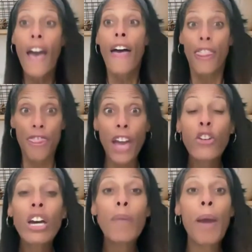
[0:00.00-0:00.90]
Then you're
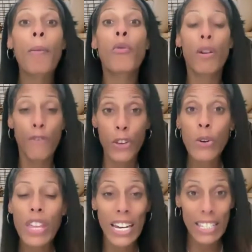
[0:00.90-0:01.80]
going to be able to review
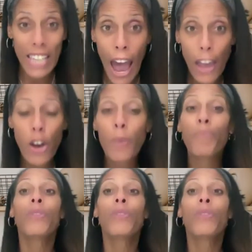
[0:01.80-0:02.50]
the entire